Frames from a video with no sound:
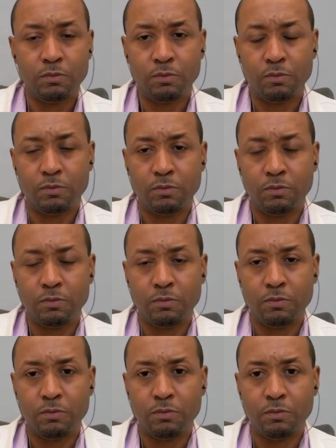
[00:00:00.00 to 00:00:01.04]

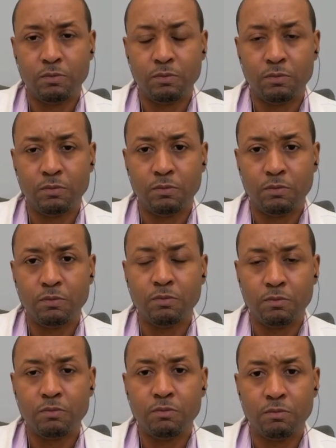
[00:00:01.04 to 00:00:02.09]

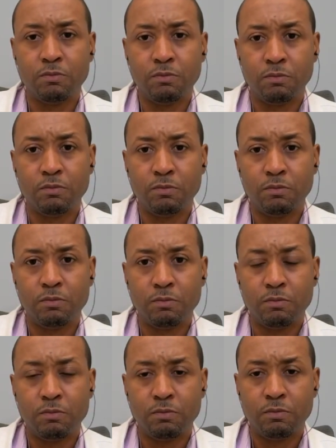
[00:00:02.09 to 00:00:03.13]

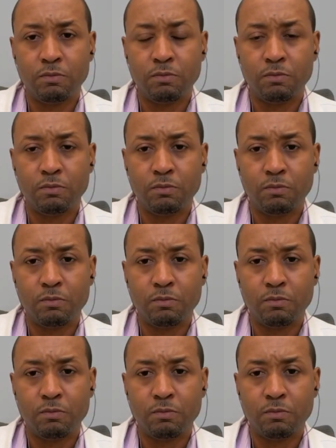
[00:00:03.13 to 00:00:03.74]
[no speech]